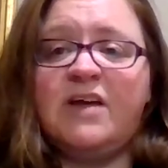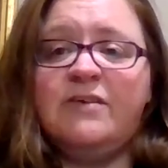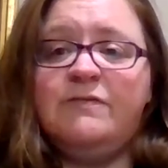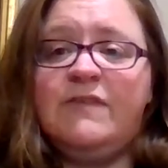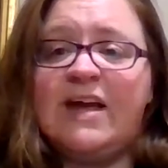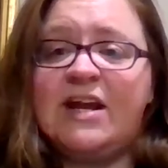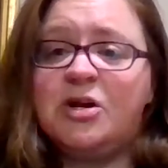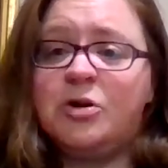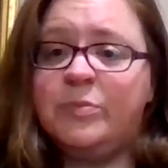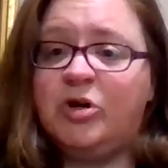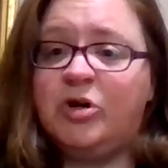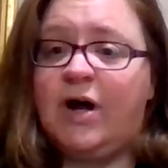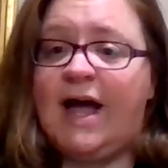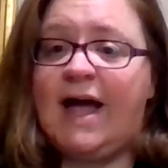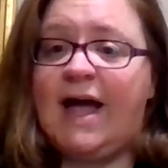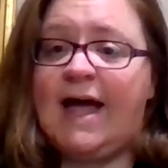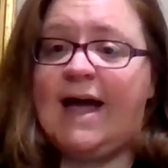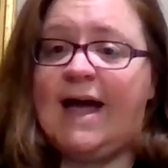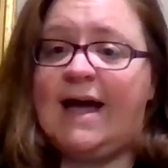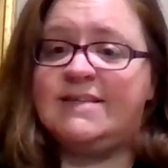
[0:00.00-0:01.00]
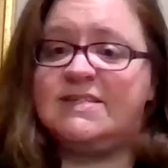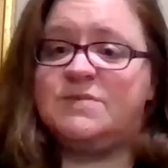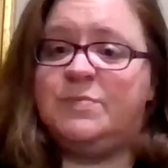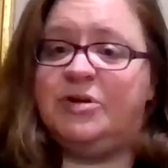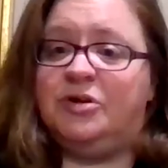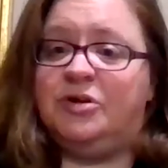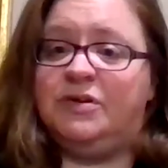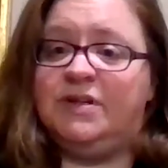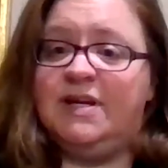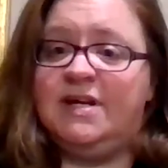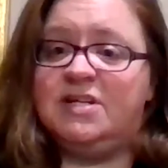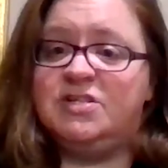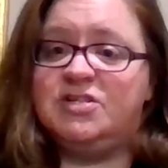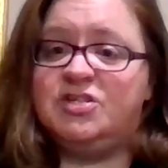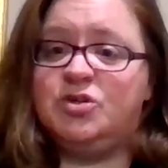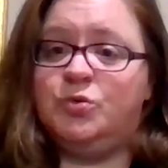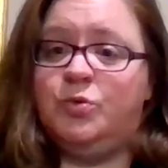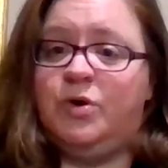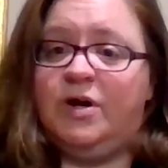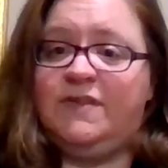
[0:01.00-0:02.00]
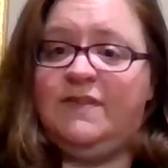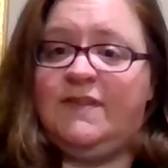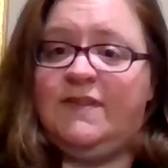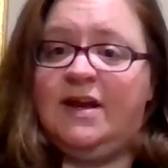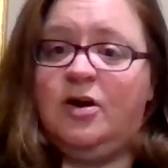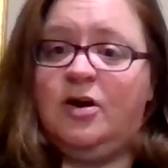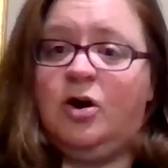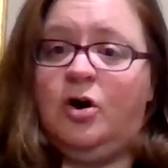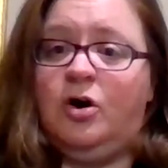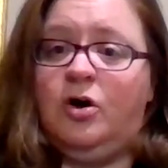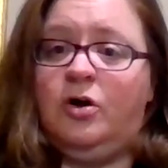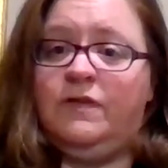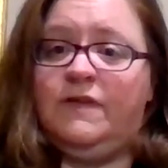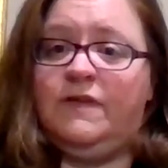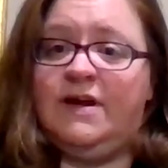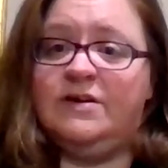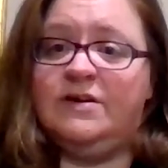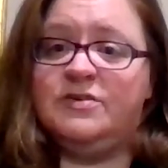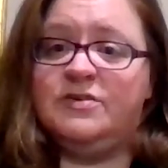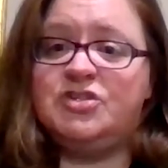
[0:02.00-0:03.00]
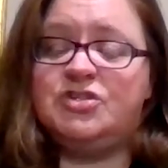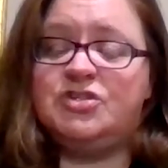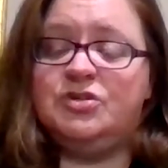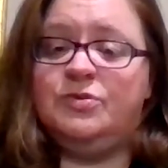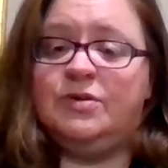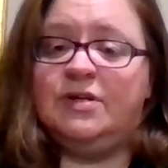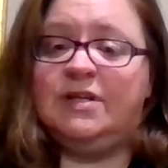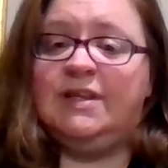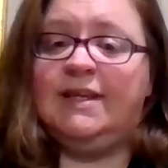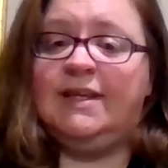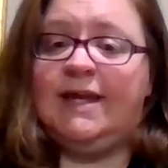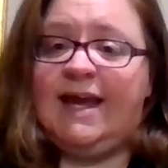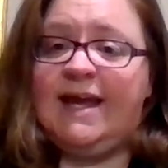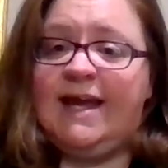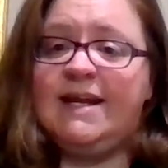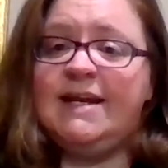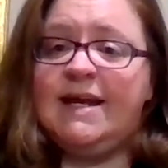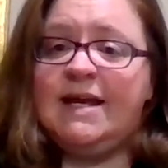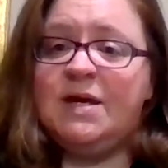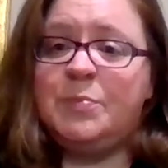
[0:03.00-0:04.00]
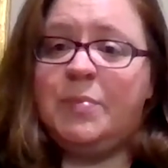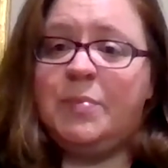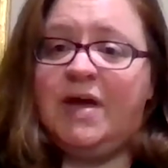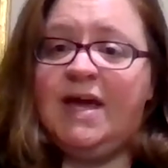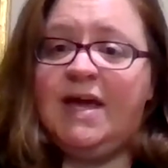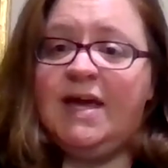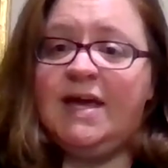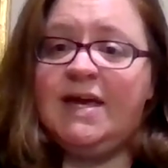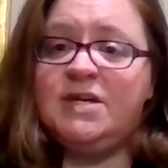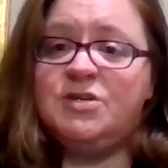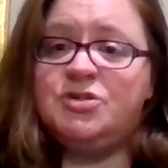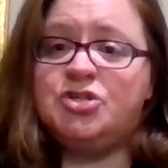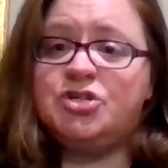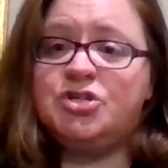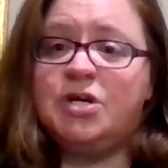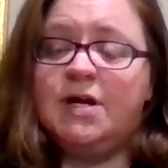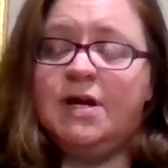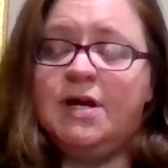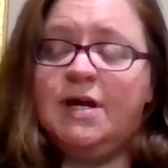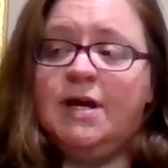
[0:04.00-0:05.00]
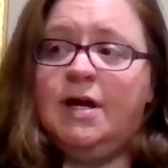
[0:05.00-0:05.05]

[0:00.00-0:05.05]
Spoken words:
Vanderbilt has built into what they call their student landing page,